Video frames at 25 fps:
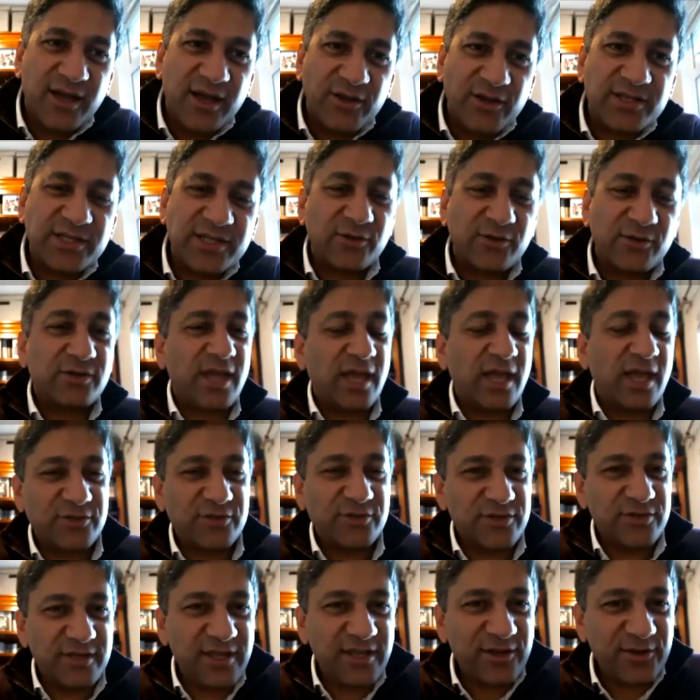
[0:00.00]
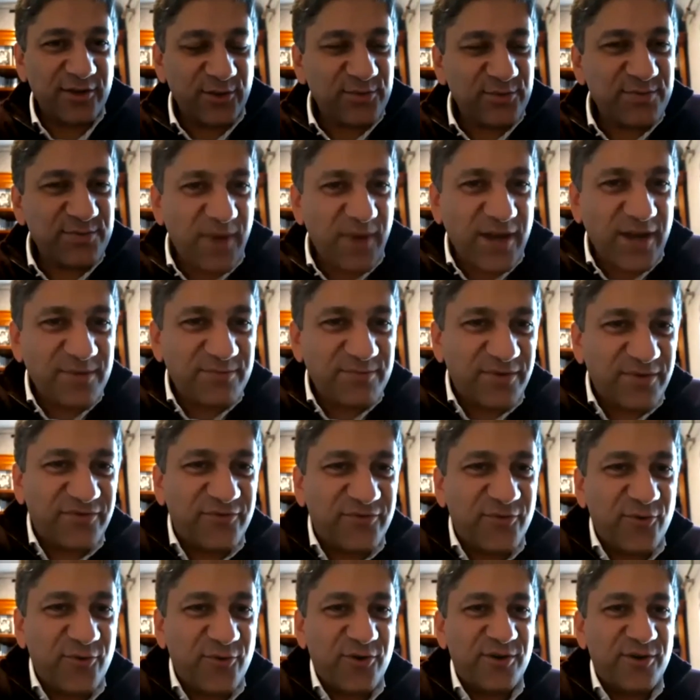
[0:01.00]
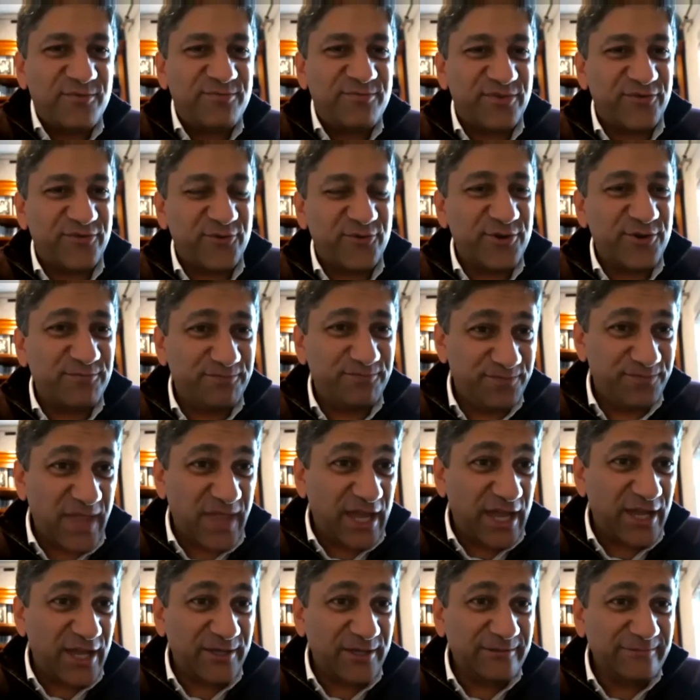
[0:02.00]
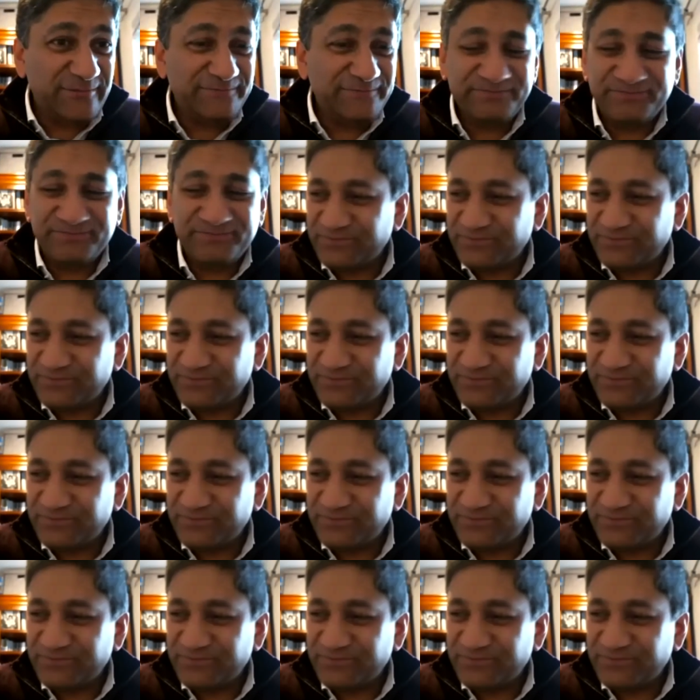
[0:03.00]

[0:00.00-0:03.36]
He said, oh, yeah, he was married before your mum.